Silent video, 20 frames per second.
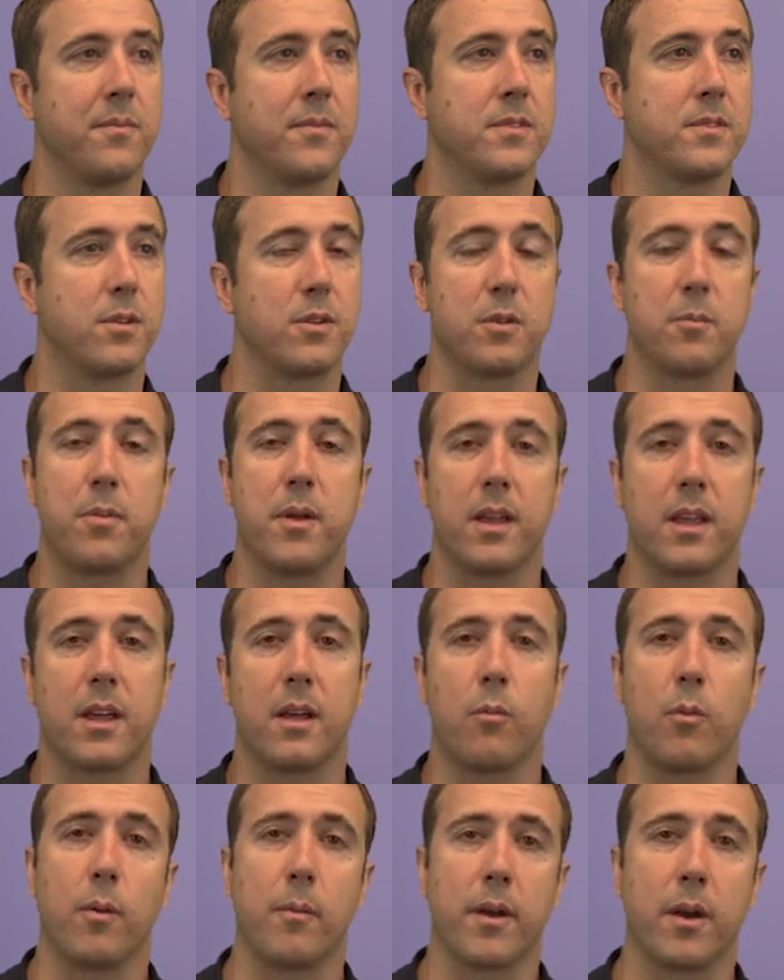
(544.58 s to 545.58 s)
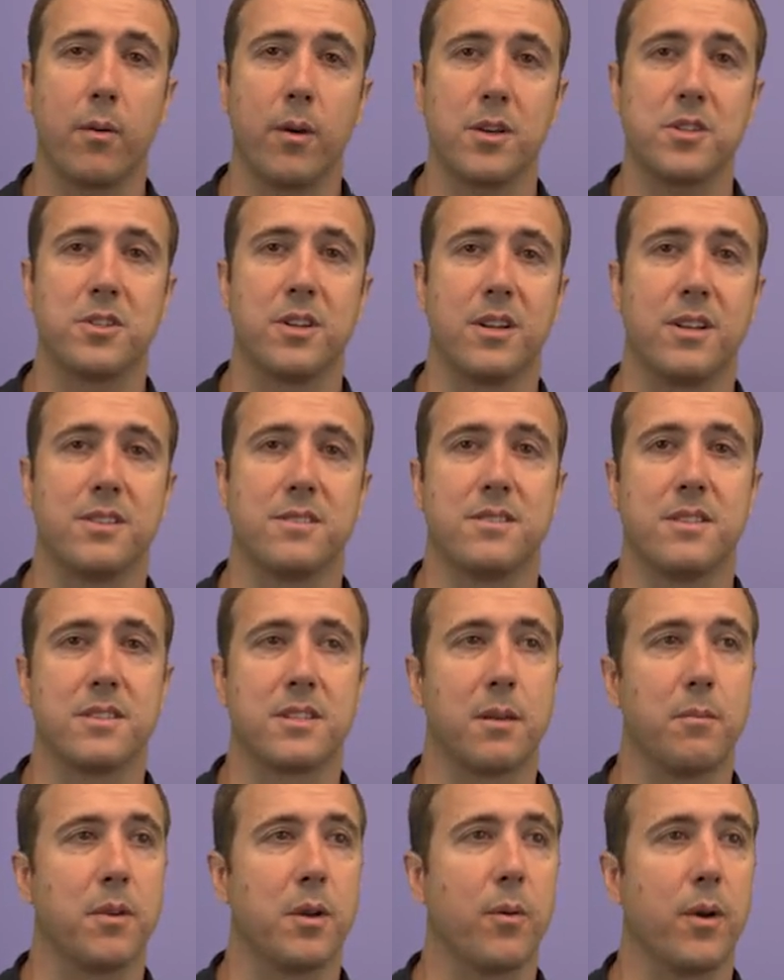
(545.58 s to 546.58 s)
So depending on what my question is, this
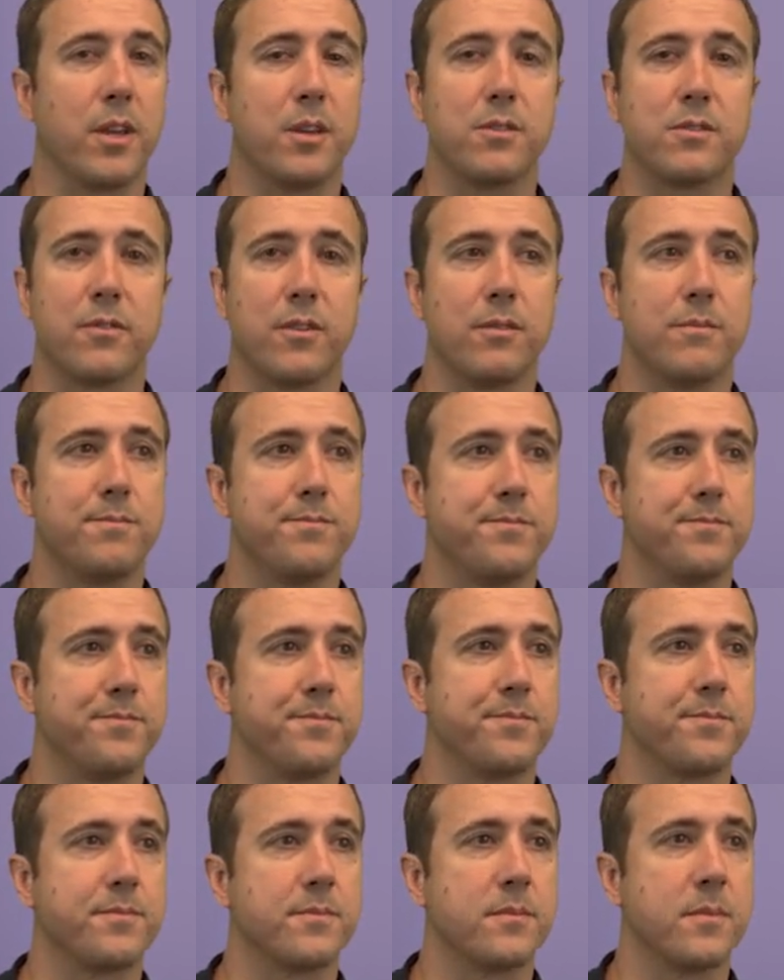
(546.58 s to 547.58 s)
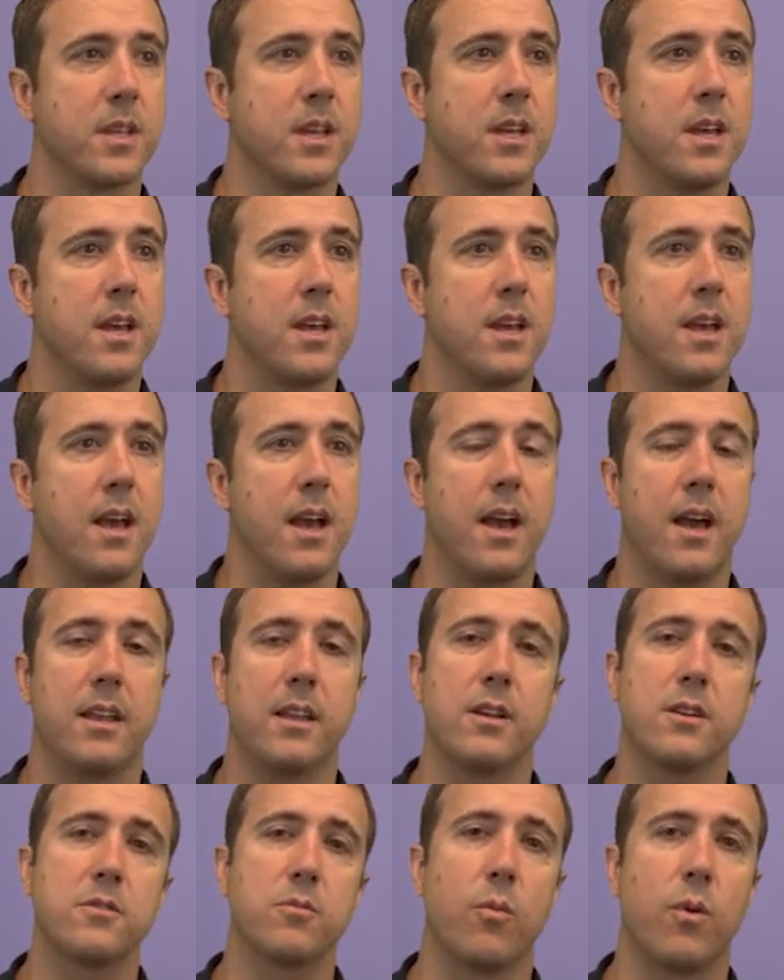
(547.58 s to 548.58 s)
can be quite useful. And
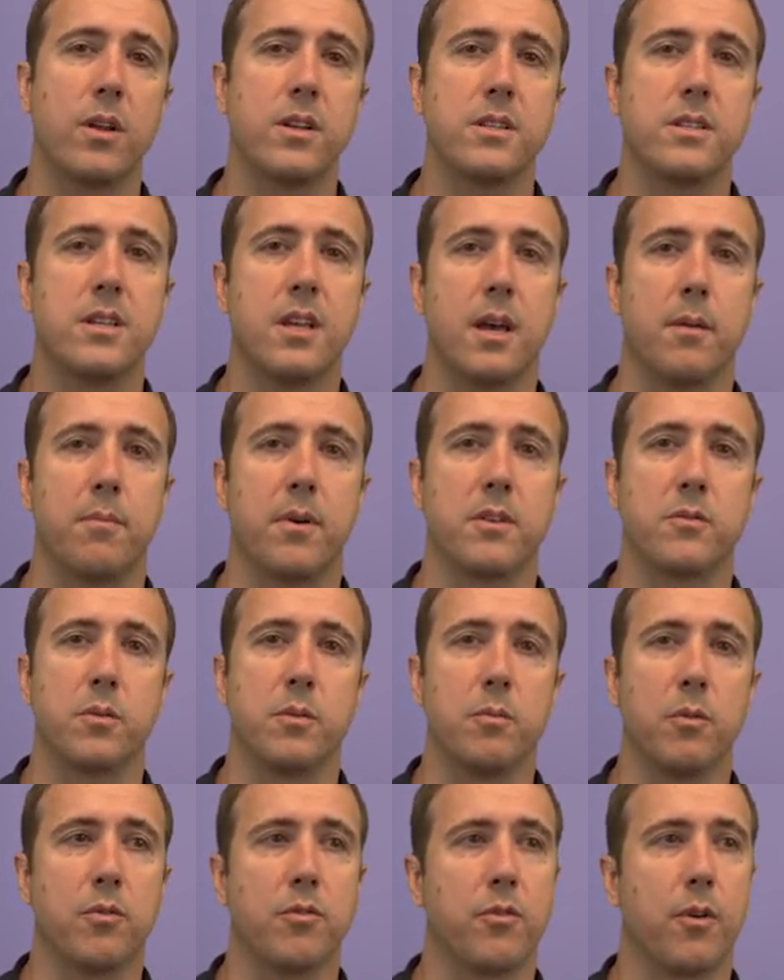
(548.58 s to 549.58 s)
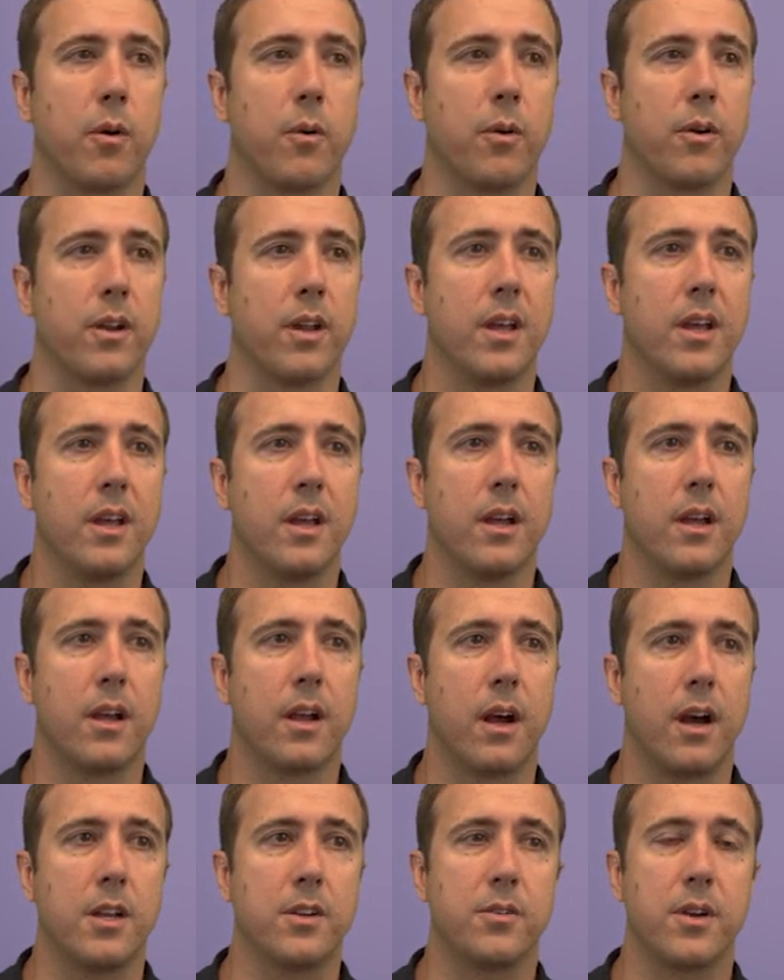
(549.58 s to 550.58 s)
here's one tip as we move forward.
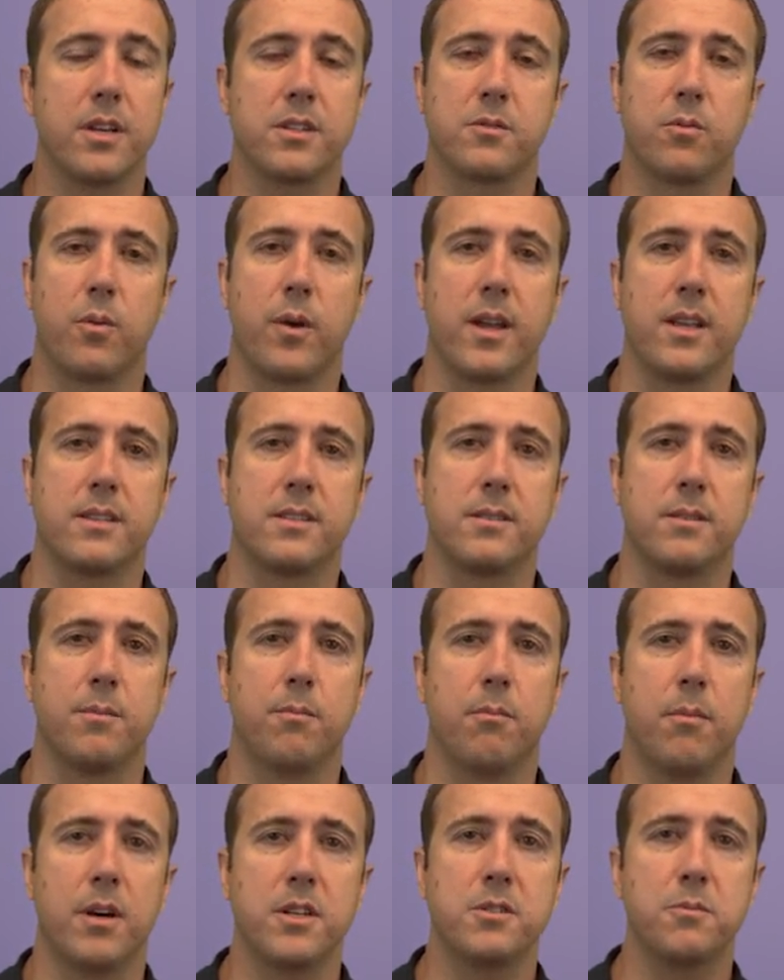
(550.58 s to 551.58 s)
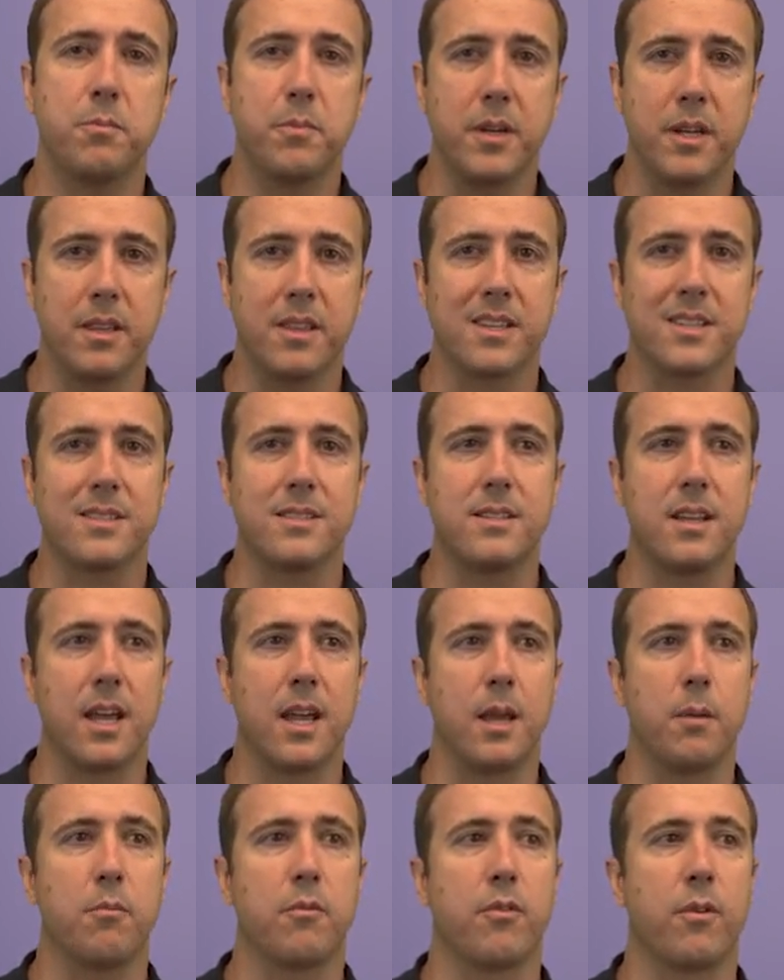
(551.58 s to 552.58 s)
Contrast weights must be the
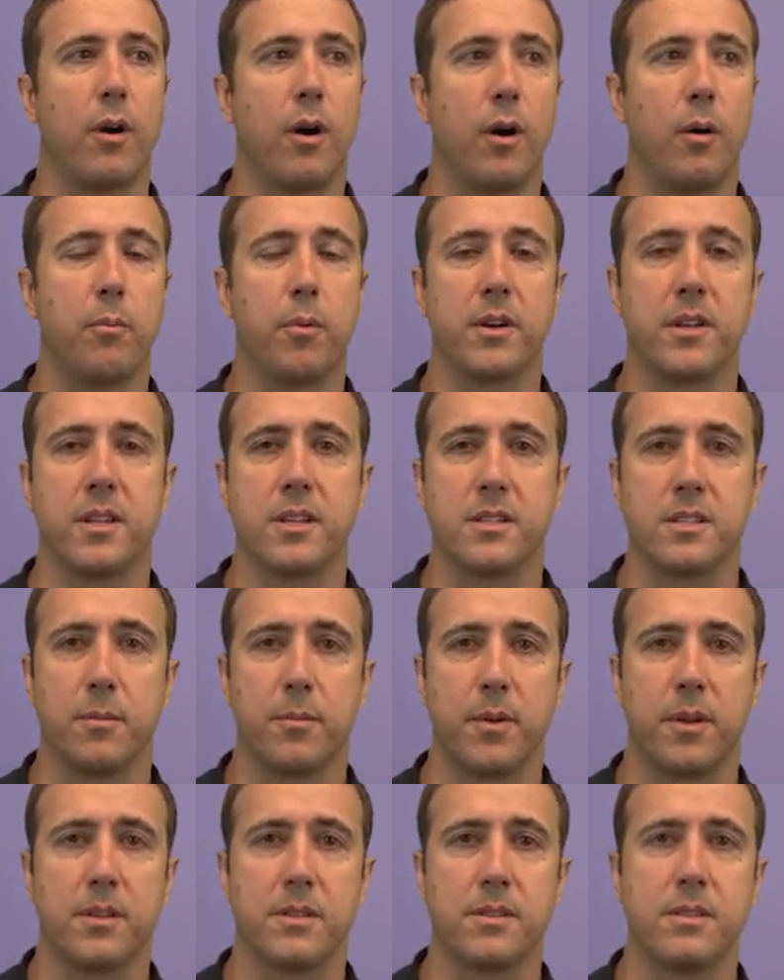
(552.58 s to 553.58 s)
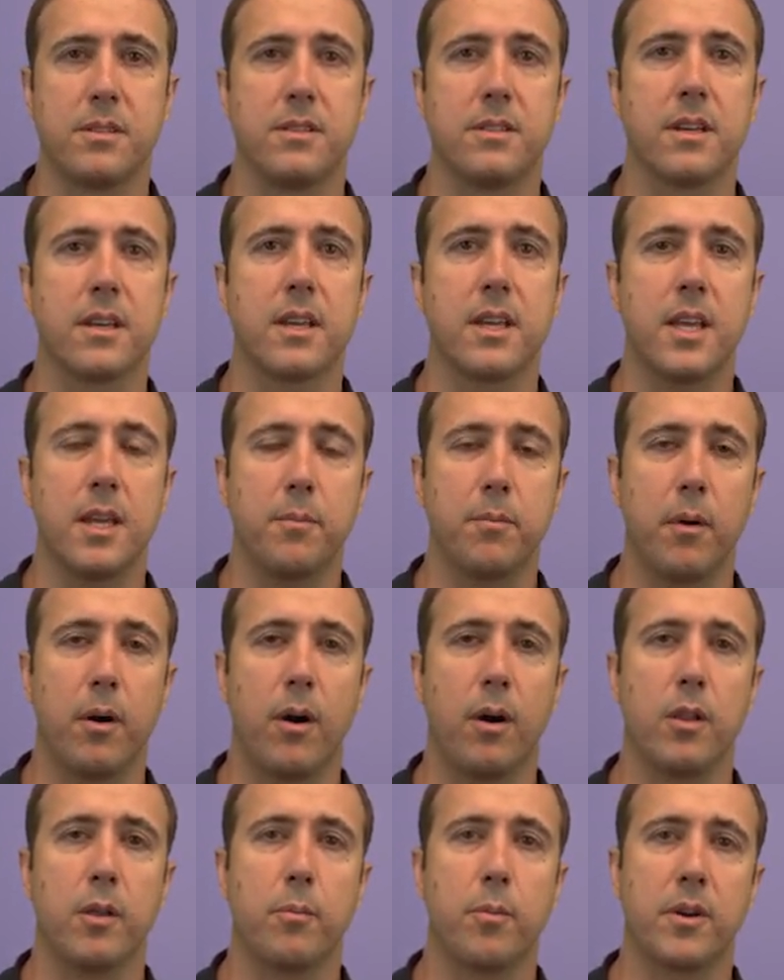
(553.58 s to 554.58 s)
same for all participants to keep
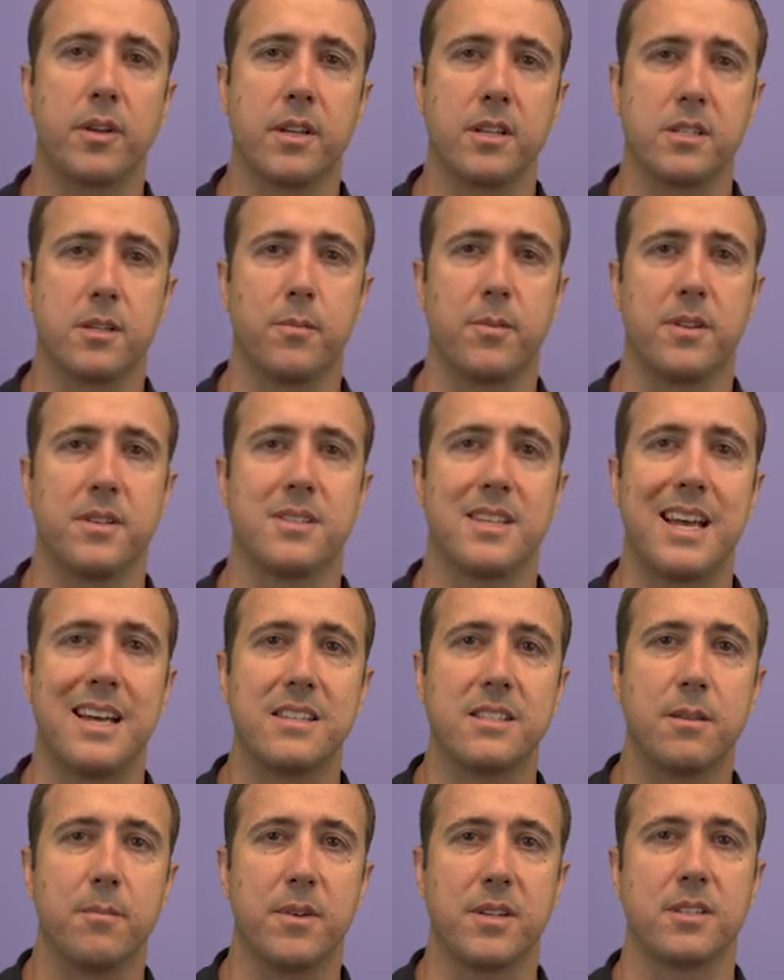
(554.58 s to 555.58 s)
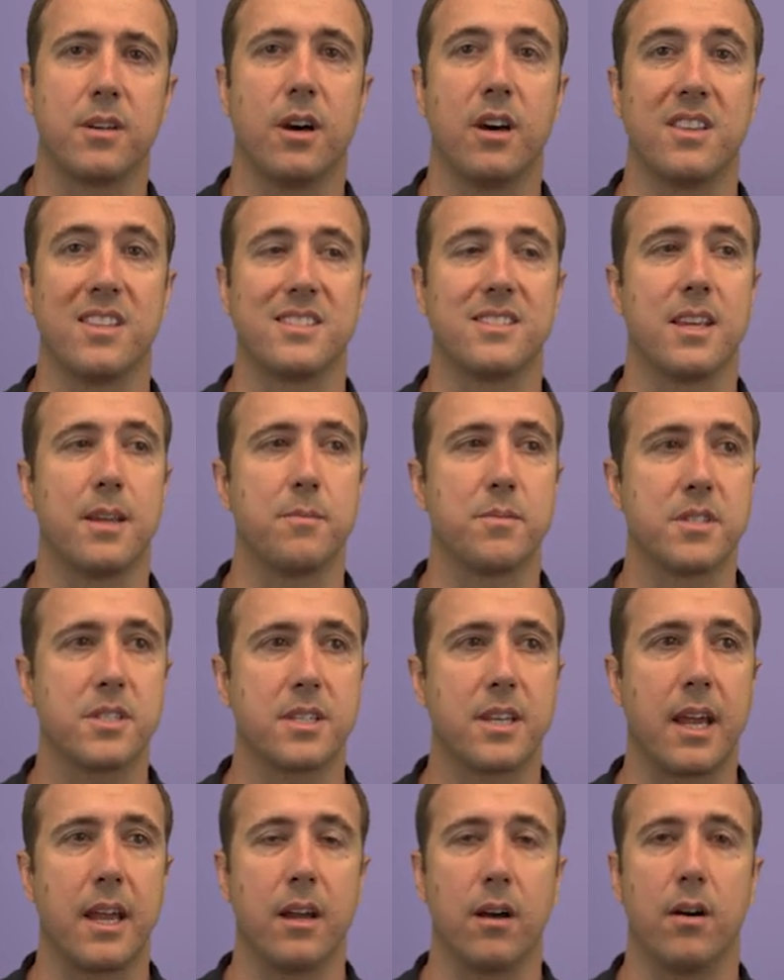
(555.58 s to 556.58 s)
all the participants' estimates on the same
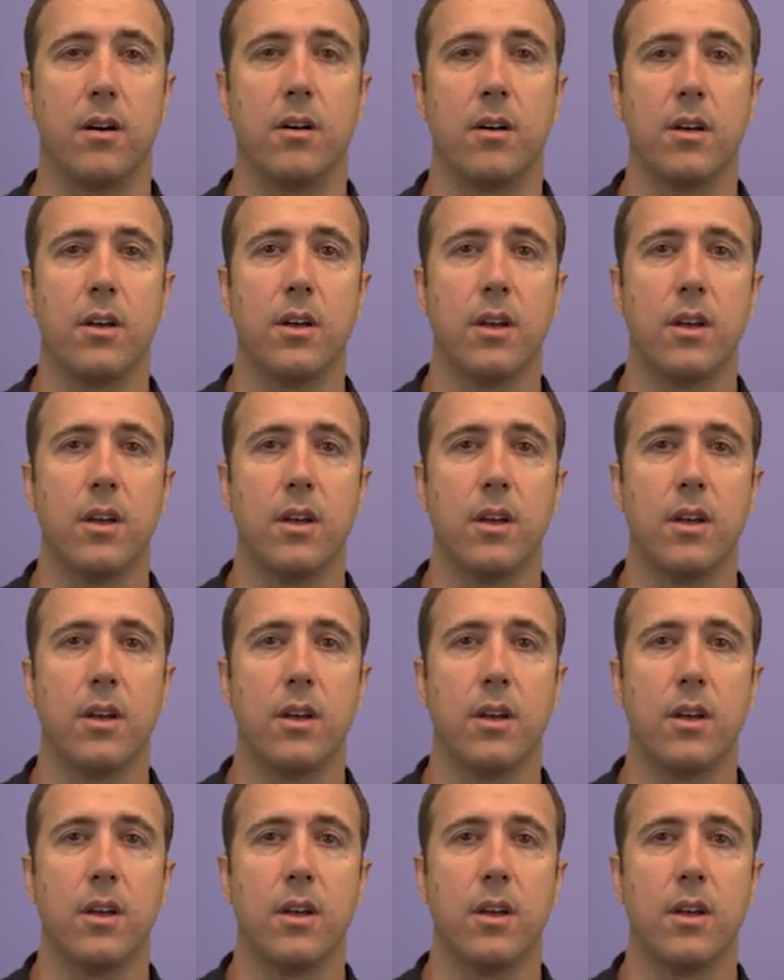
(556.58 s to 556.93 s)
scale.